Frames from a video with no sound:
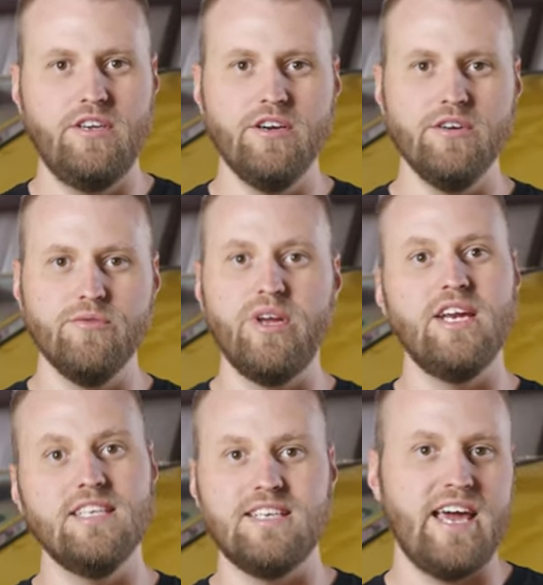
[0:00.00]
your
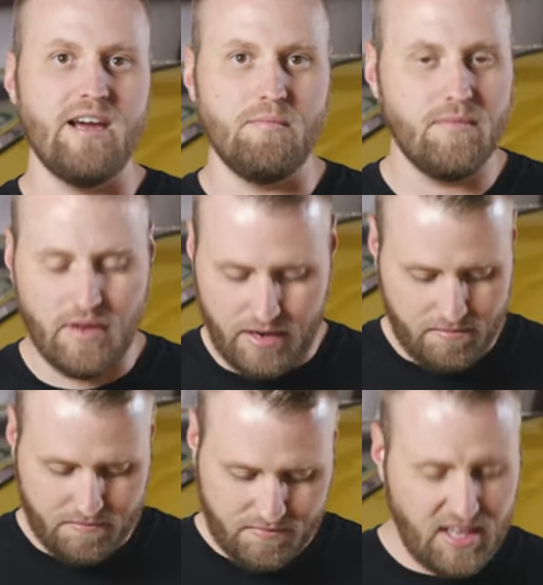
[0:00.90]
written exam,
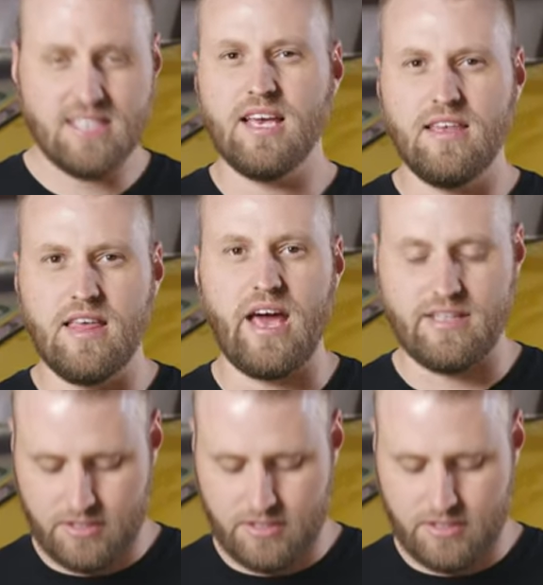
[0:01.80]
um, things like that.